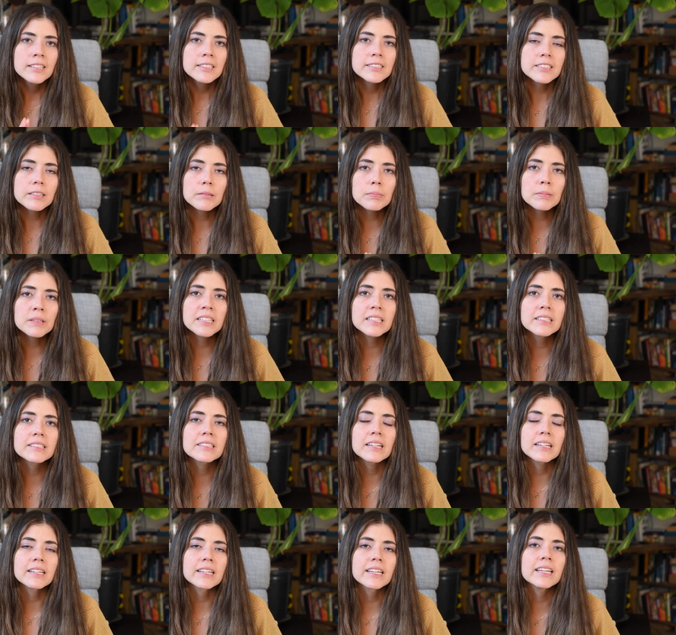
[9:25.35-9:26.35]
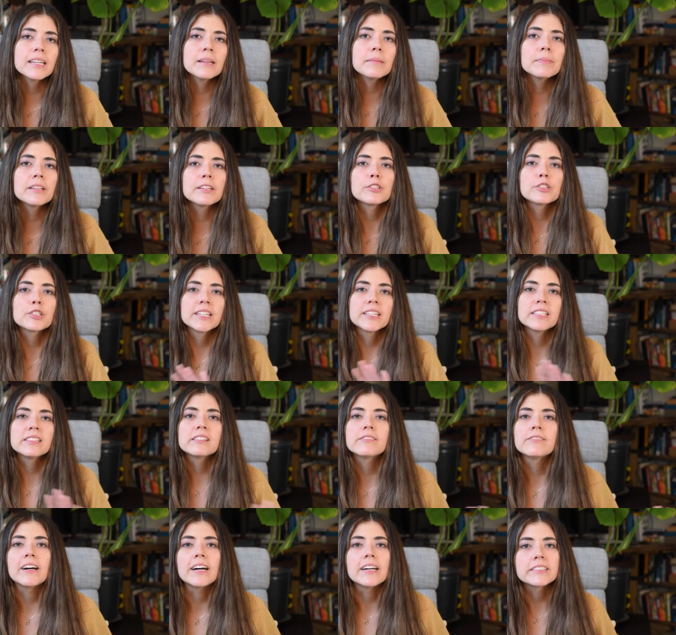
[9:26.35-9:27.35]
So please keep the
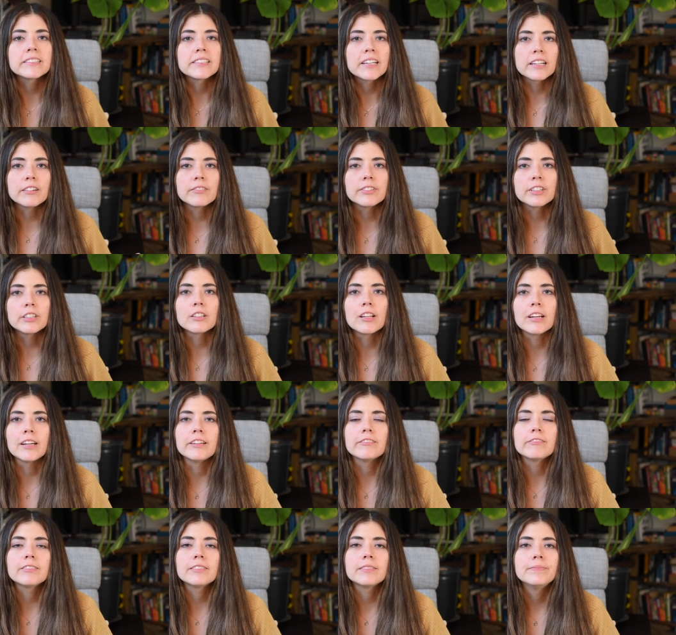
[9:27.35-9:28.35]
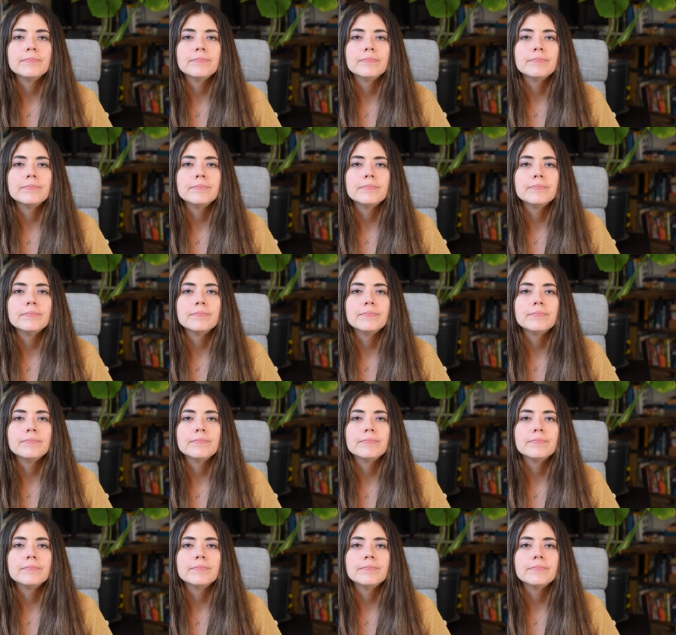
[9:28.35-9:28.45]
trans fats out of your life.